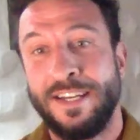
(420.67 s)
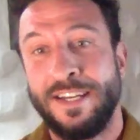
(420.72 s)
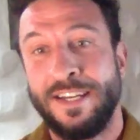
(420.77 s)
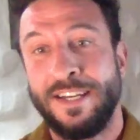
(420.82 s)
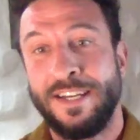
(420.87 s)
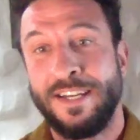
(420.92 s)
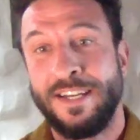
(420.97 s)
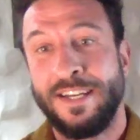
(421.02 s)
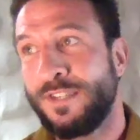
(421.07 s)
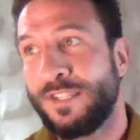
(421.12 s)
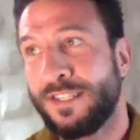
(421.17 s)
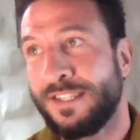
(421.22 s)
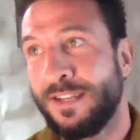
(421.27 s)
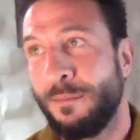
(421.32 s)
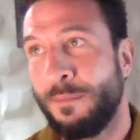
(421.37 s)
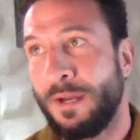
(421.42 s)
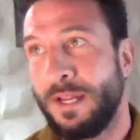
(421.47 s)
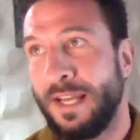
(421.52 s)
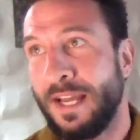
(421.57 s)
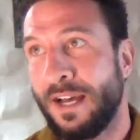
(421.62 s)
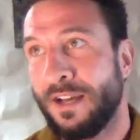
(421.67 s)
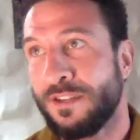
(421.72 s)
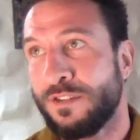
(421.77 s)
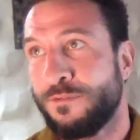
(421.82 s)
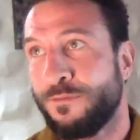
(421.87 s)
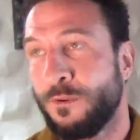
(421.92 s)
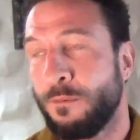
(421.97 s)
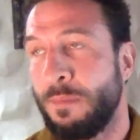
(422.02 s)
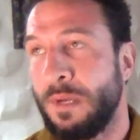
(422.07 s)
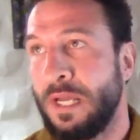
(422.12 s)
So leave it to somebody else.
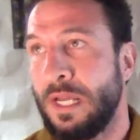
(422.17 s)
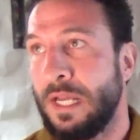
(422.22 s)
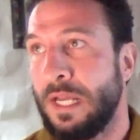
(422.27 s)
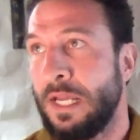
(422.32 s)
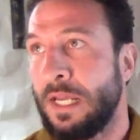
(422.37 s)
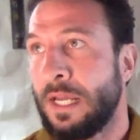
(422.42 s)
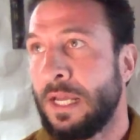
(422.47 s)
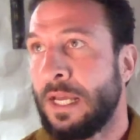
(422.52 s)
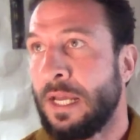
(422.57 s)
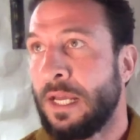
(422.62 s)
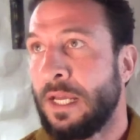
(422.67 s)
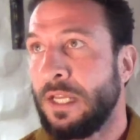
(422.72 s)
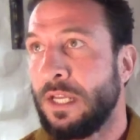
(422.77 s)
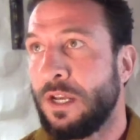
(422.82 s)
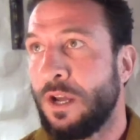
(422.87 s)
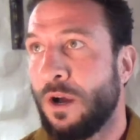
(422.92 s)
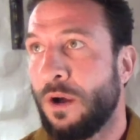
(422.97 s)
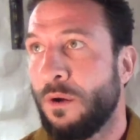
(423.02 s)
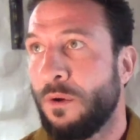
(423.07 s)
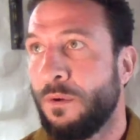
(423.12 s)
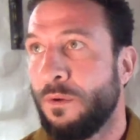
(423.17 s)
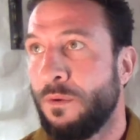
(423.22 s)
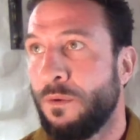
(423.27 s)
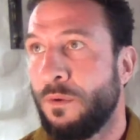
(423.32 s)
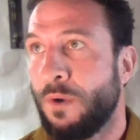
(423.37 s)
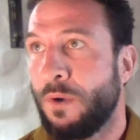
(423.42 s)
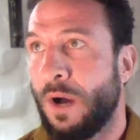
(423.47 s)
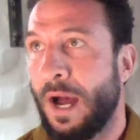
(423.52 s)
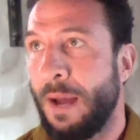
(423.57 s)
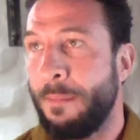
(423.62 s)
For me, you
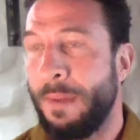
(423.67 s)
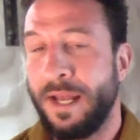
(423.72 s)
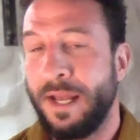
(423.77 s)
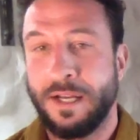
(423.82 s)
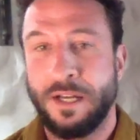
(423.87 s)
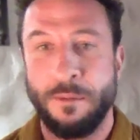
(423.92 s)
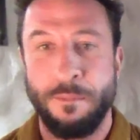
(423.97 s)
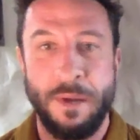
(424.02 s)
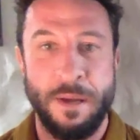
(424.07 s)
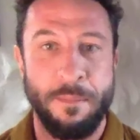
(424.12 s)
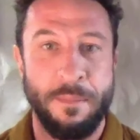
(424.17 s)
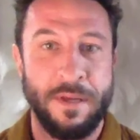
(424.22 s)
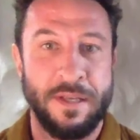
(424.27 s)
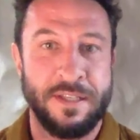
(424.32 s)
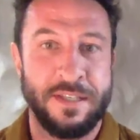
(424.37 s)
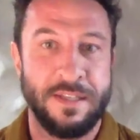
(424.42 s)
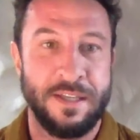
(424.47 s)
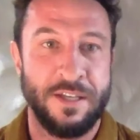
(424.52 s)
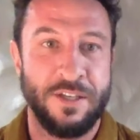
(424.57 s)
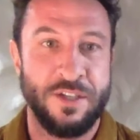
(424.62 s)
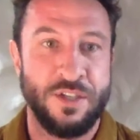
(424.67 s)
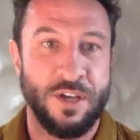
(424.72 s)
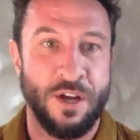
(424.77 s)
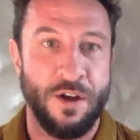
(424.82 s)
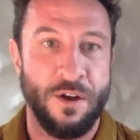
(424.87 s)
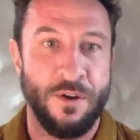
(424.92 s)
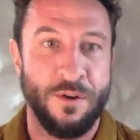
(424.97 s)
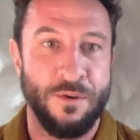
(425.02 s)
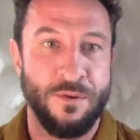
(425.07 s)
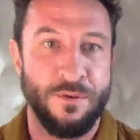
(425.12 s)
know, I made a commitment to this
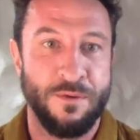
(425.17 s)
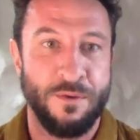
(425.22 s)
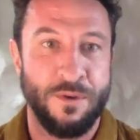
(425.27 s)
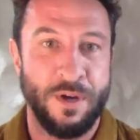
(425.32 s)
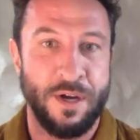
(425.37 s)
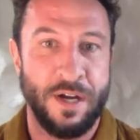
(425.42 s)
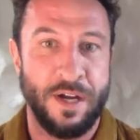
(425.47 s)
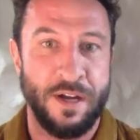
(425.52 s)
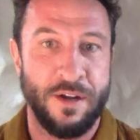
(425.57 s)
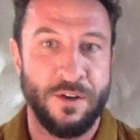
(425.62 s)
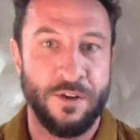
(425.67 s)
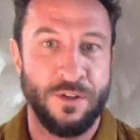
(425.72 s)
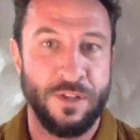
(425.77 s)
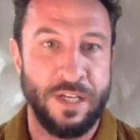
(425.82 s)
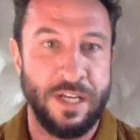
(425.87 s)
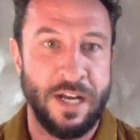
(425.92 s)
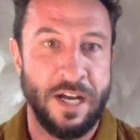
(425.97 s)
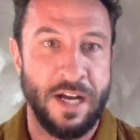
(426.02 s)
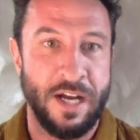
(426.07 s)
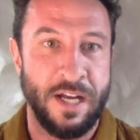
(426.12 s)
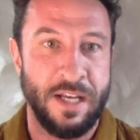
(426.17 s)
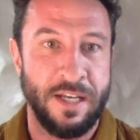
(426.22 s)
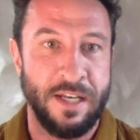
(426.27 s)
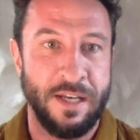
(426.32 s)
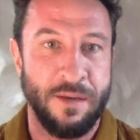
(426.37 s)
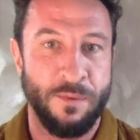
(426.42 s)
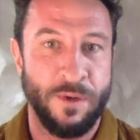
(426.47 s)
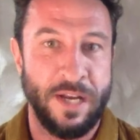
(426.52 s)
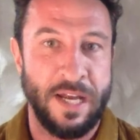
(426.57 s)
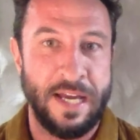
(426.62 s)
show uh, early
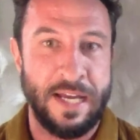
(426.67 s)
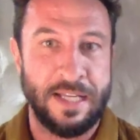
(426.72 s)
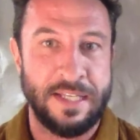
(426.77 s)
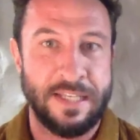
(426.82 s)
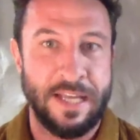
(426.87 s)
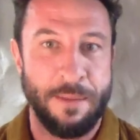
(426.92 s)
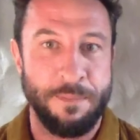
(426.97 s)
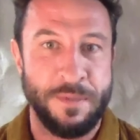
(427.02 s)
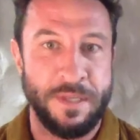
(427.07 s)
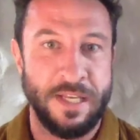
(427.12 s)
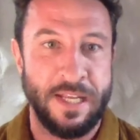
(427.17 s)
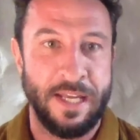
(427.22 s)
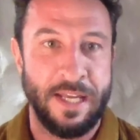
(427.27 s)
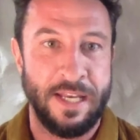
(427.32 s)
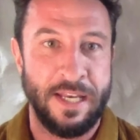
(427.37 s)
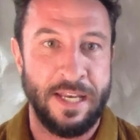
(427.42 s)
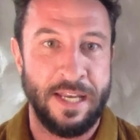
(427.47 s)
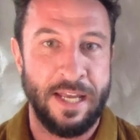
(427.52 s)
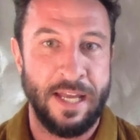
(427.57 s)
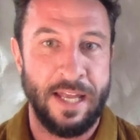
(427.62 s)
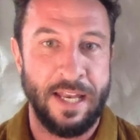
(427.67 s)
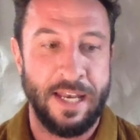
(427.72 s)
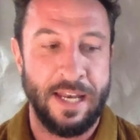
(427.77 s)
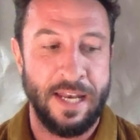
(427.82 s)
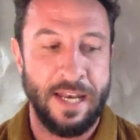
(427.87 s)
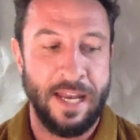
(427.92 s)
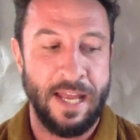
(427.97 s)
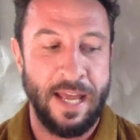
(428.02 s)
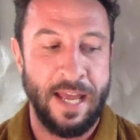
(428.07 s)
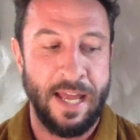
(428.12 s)
on when I accepted it,
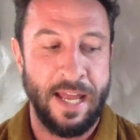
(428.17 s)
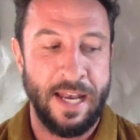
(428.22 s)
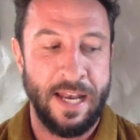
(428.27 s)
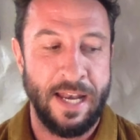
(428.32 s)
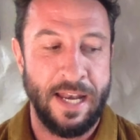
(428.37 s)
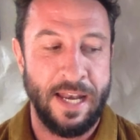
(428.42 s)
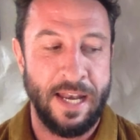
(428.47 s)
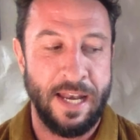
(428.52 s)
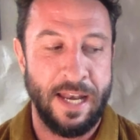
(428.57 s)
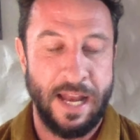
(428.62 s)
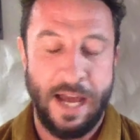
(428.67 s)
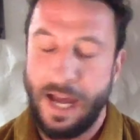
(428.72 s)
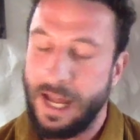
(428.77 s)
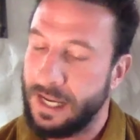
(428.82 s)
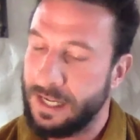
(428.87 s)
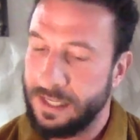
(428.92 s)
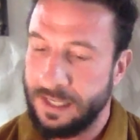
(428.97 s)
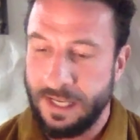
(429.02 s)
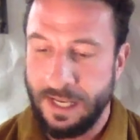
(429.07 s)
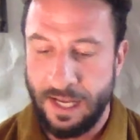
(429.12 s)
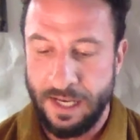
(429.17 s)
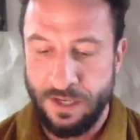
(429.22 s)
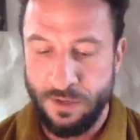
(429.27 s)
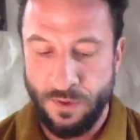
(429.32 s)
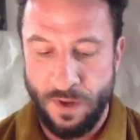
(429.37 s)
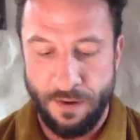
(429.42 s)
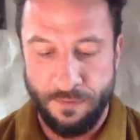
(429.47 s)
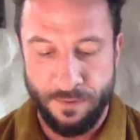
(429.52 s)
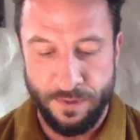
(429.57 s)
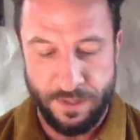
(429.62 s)
and and I I
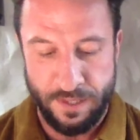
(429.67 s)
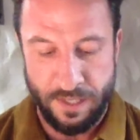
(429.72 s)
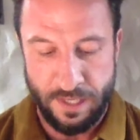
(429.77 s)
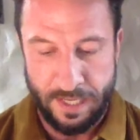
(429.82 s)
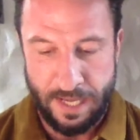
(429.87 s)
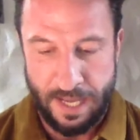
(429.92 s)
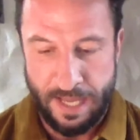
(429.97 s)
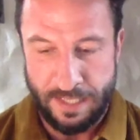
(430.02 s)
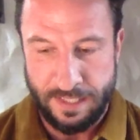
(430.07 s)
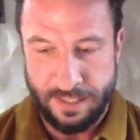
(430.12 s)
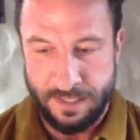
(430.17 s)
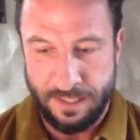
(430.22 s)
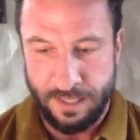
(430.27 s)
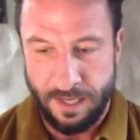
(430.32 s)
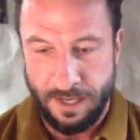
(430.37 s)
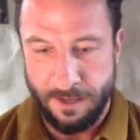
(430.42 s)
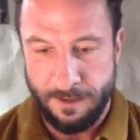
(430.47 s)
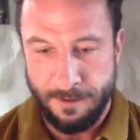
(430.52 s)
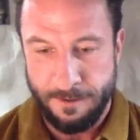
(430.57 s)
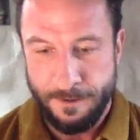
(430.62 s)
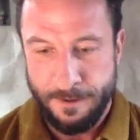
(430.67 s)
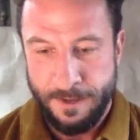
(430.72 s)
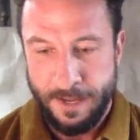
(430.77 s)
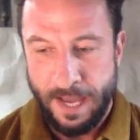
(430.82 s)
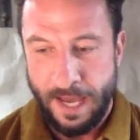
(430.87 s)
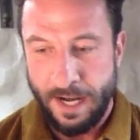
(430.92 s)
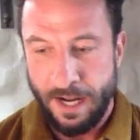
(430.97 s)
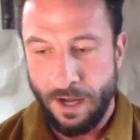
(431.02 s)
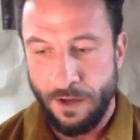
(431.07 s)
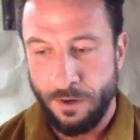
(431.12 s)
do everything at uh,
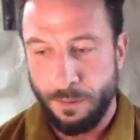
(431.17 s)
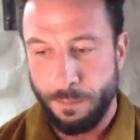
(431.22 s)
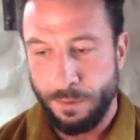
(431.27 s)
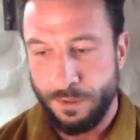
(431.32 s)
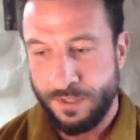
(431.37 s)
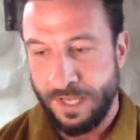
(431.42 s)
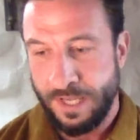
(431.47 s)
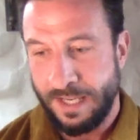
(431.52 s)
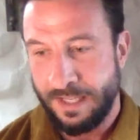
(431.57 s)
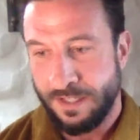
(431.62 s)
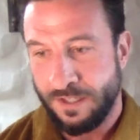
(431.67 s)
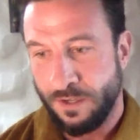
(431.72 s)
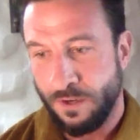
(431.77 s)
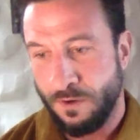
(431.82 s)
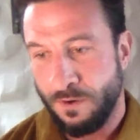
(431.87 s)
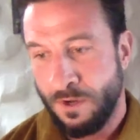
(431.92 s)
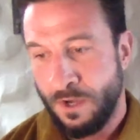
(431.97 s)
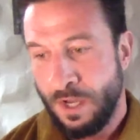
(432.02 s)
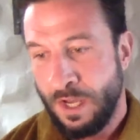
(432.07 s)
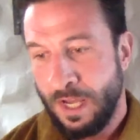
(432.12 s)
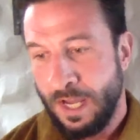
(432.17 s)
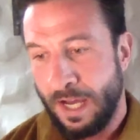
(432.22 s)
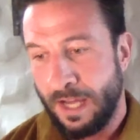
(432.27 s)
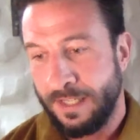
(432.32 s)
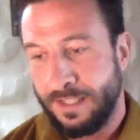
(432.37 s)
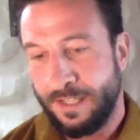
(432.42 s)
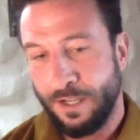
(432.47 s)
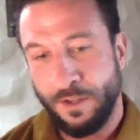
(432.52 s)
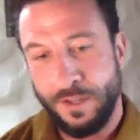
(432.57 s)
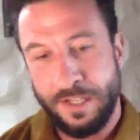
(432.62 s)
at 100. percent So
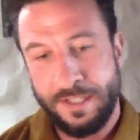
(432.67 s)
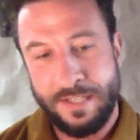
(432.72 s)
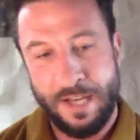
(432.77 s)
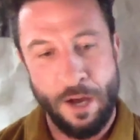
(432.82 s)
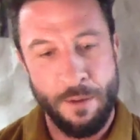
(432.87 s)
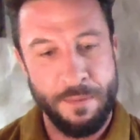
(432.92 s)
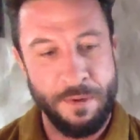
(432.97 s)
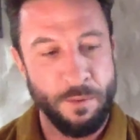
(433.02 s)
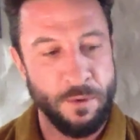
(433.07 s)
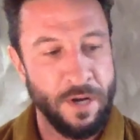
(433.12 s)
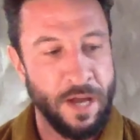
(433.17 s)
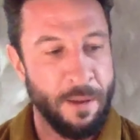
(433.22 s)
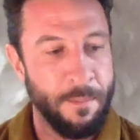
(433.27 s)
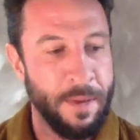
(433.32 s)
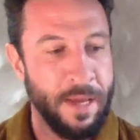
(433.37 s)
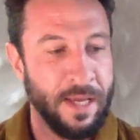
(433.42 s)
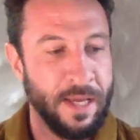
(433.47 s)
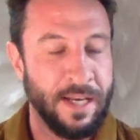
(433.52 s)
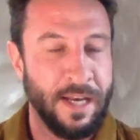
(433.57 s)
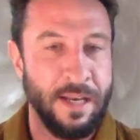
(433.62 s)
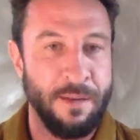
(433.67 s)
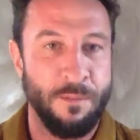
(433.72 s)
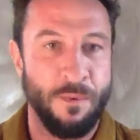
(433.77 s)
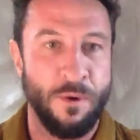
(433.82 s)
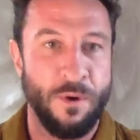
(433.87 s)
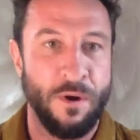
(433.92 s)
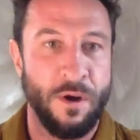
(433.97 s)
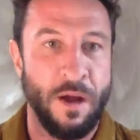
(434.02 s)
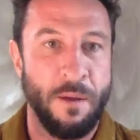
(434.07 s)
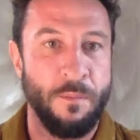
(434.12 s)
until they tell me we're not making
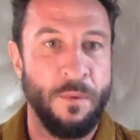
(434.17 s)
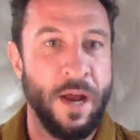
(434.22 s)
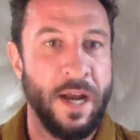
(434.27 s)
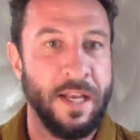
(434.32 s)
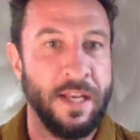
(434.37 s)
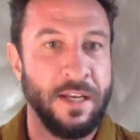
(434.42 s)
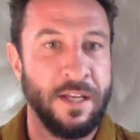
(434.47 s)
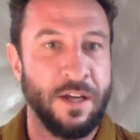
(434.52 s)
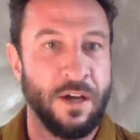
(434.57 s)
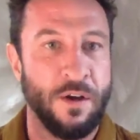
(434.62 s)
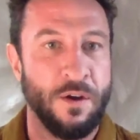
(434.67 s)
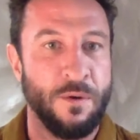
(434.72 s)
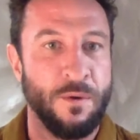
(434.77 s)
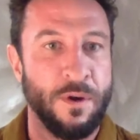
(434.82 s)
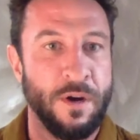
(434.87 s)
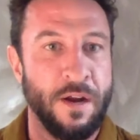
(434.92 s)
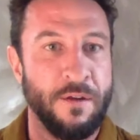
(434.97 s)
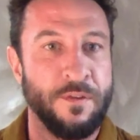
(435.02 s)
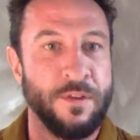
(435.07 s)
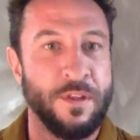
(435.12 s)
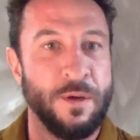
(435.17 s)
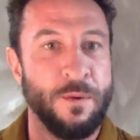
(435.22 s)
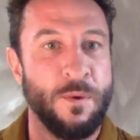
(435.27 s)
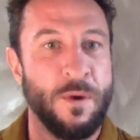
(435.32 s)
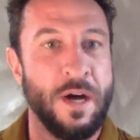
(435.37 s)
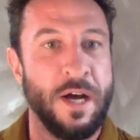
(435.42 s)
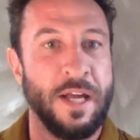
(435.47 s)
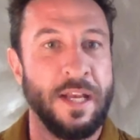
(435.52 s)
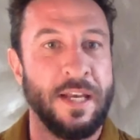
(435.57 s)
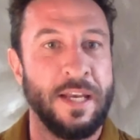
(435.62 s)
anymore, I'm ready to go wherever they
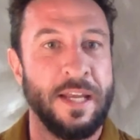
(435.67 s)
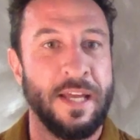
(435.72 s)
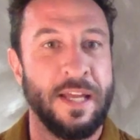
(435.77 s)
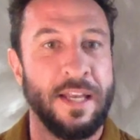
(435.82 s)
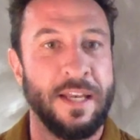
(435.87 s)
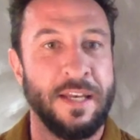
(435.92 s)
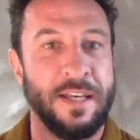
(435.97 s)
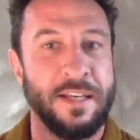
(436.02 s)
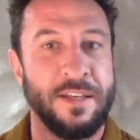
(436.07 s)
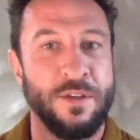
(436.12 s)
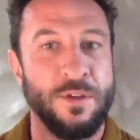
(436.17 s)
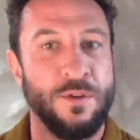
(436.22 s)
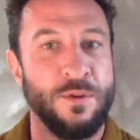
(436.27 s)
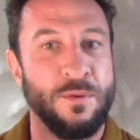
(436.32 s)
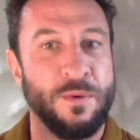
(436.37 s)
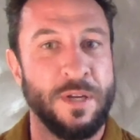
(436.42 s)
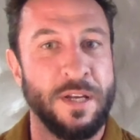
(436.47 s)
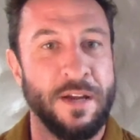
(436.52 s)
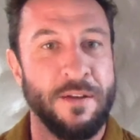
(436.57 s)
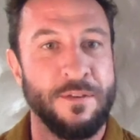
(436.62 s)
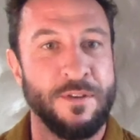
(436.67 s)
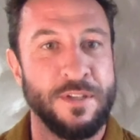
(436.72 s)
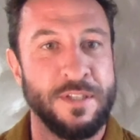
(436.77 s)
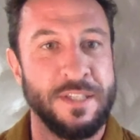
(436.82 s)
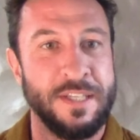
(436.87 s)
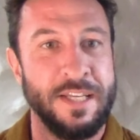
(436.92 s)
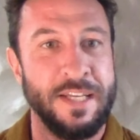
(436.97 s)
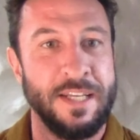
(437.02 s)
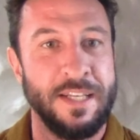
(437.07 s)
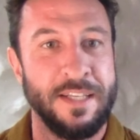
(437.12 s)
want and do whatever is
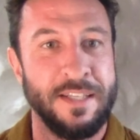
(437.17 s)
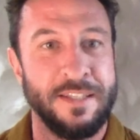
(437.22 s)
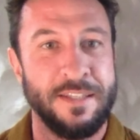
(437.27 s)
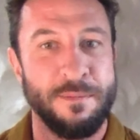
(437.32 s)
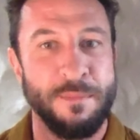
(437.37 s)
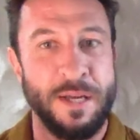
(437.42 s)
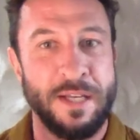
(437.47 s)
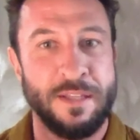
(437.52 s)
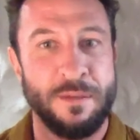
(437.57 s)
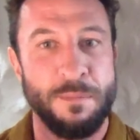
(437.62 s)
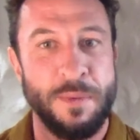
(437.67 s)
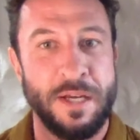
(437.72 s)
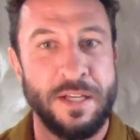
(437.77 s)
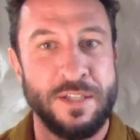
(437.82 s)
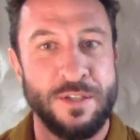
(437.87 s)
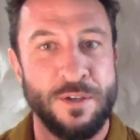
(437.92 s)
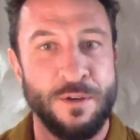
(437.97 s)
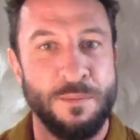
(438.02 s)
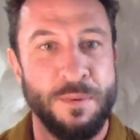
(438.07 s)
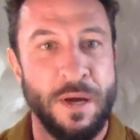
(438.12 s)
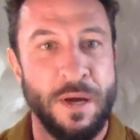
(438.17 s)
needed to make the best show